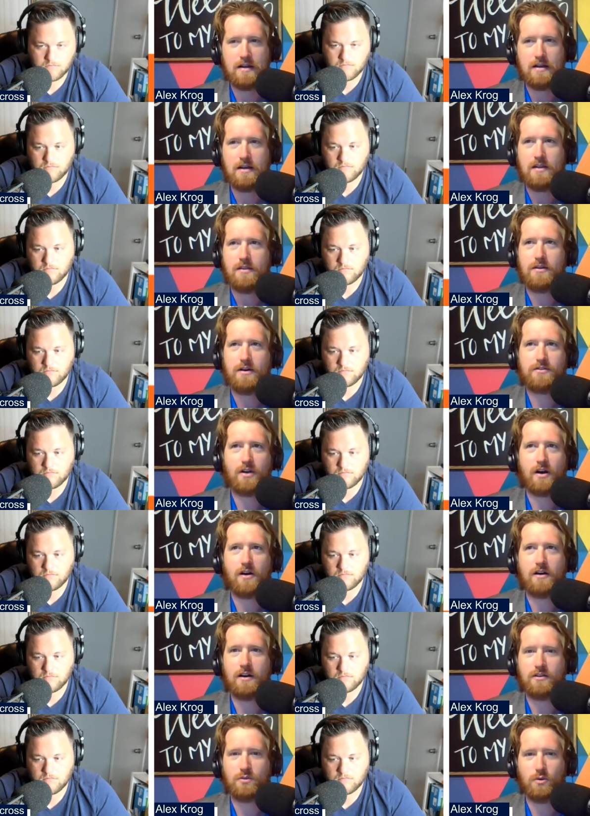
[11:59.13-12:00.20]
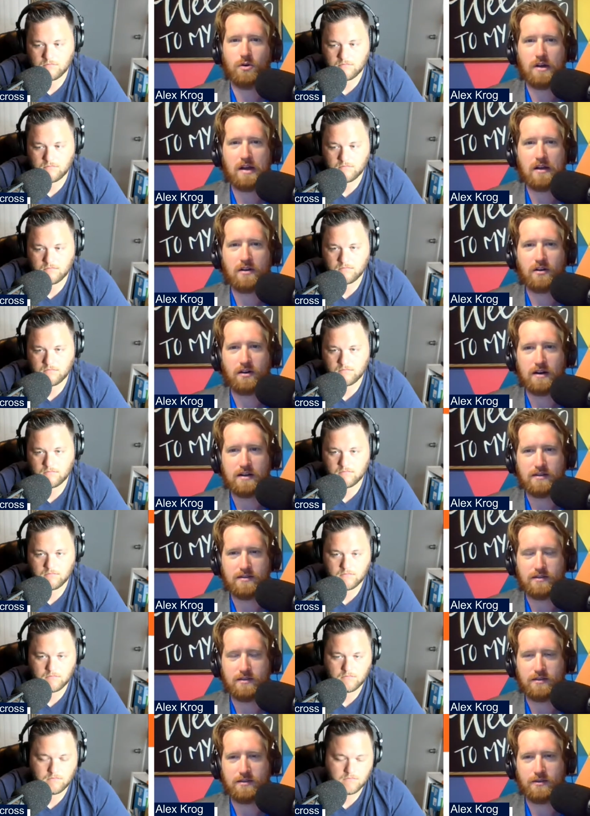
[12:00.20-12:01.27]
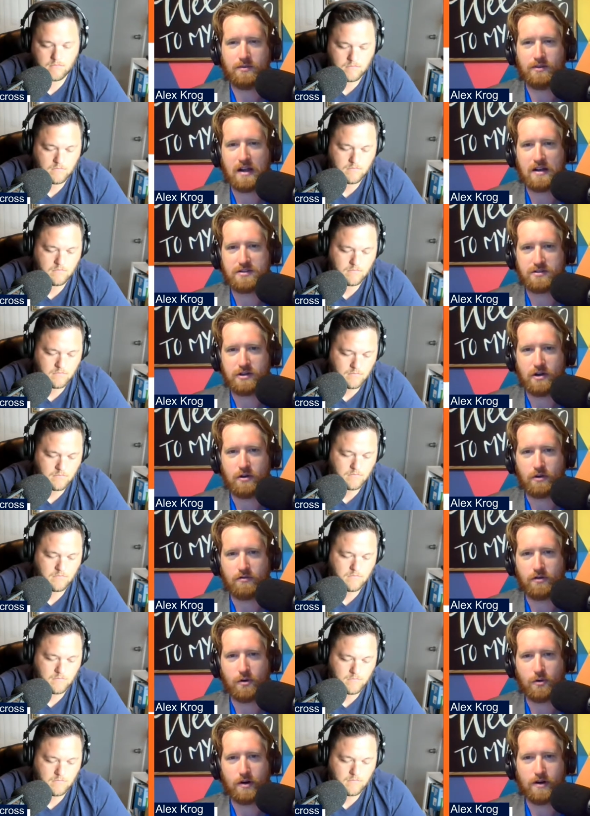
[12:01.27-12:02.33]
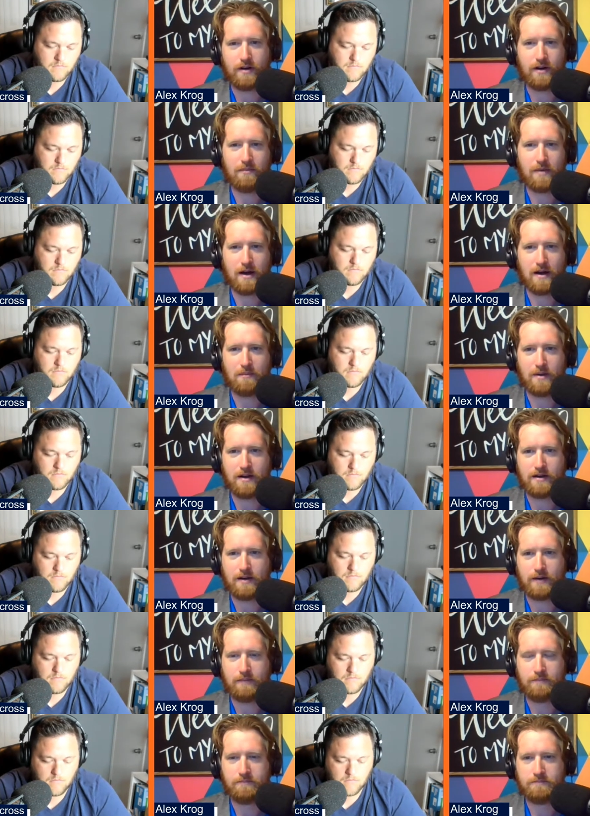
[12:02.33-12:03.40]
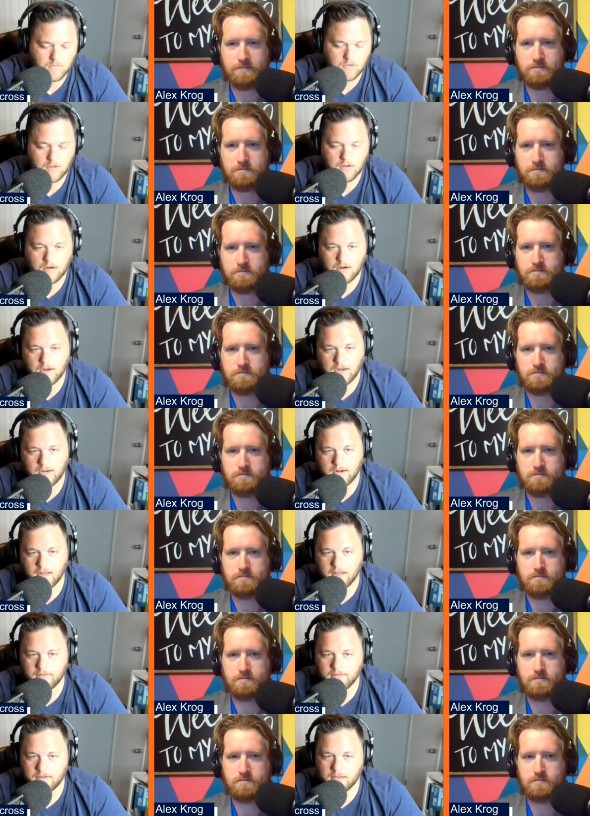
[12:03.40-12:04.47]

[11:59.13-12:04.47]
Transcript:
Speaker 1: their targets will increase substantially going forward, in my opinion. All right. Now on the